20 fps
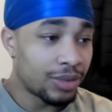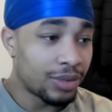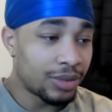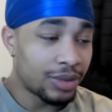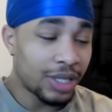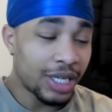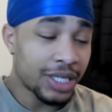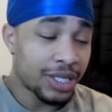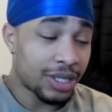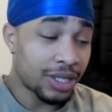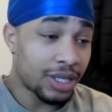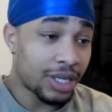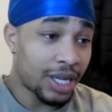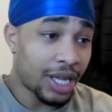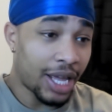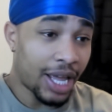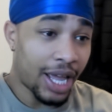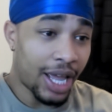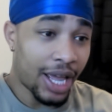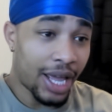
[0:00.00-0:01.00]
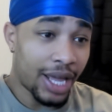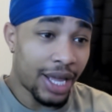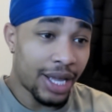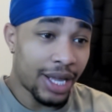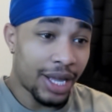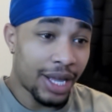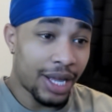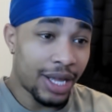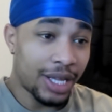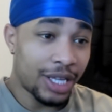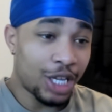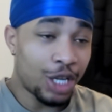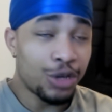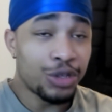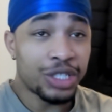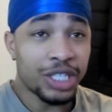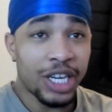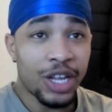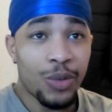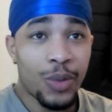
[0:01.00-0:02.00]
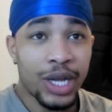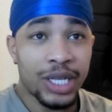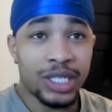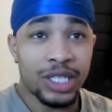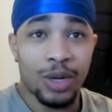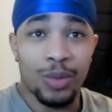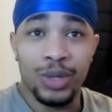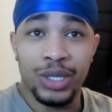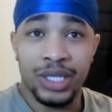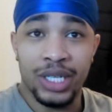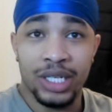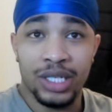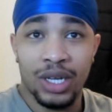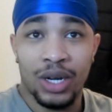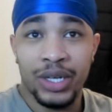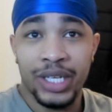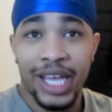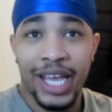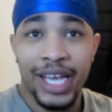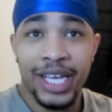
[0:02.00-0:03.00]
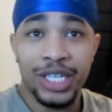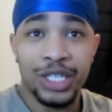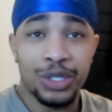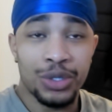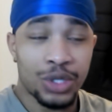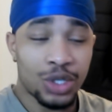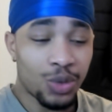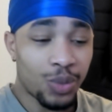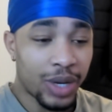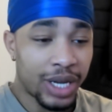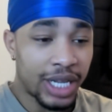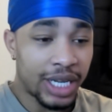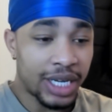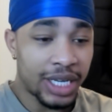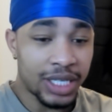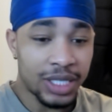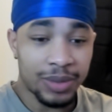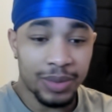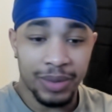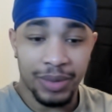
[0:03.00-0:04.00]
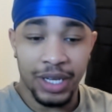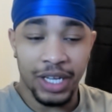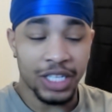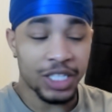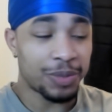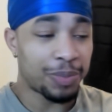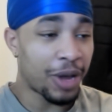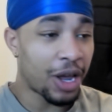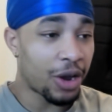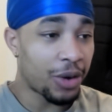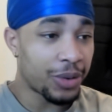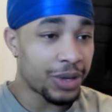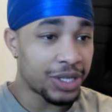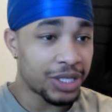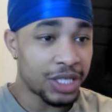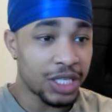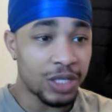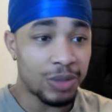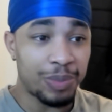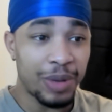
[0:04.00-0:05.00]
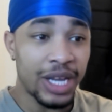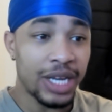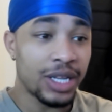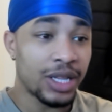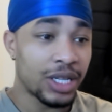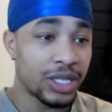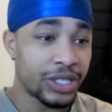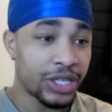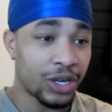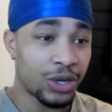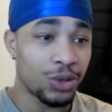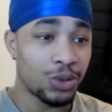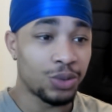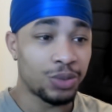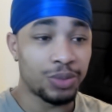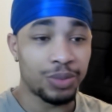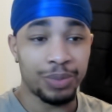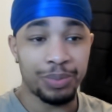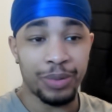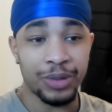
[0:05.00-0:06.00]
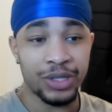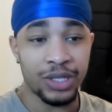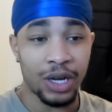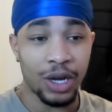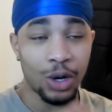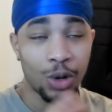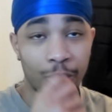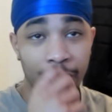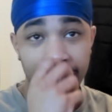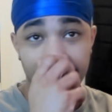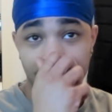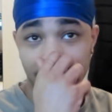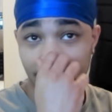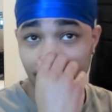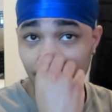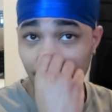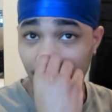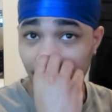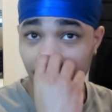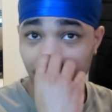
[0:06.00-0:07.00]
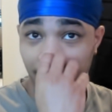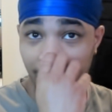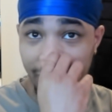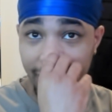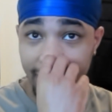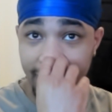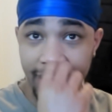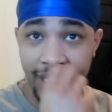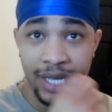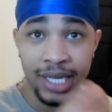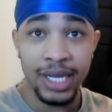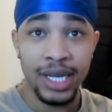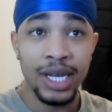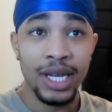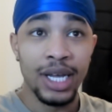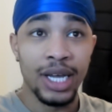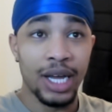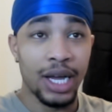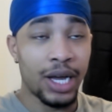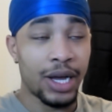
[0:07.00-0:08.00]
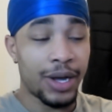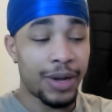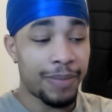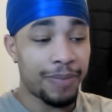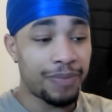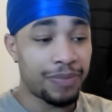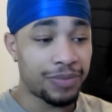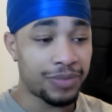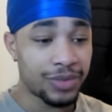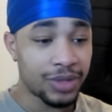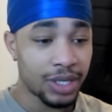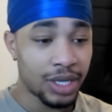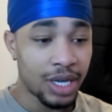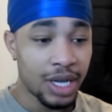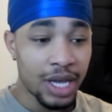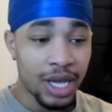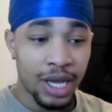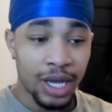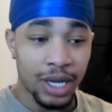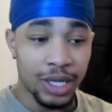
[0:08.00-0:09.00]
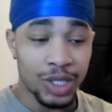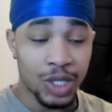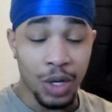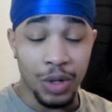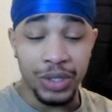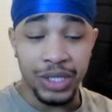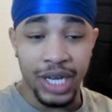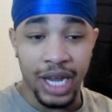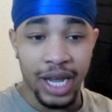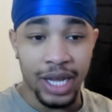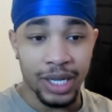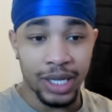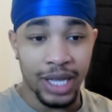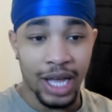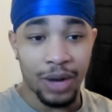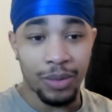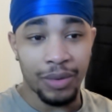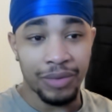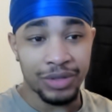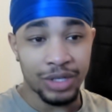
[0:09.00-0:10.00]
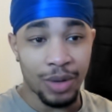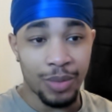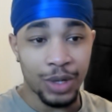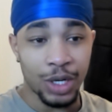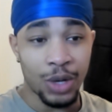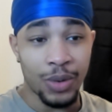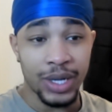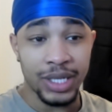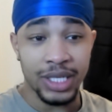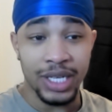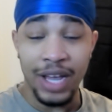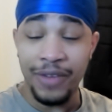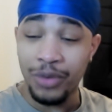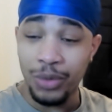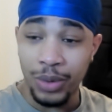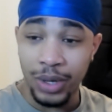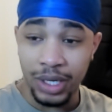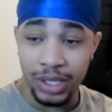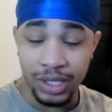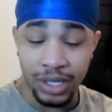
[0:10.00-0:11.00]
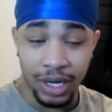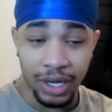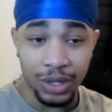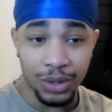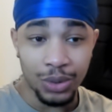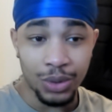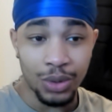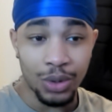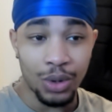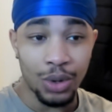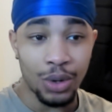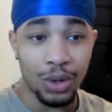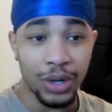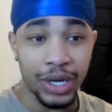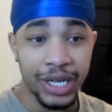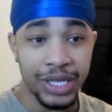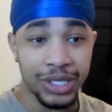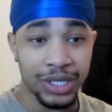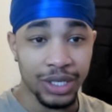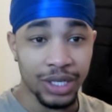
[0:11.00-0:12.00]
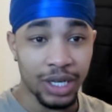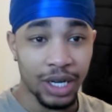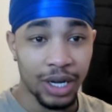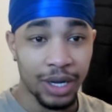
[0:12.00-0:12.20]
listen, usually when someone says, oh yeah, he's used to winning, he's experienced, he's been in the title races, you wouldn't really associate that with someone who has never won a title or isn't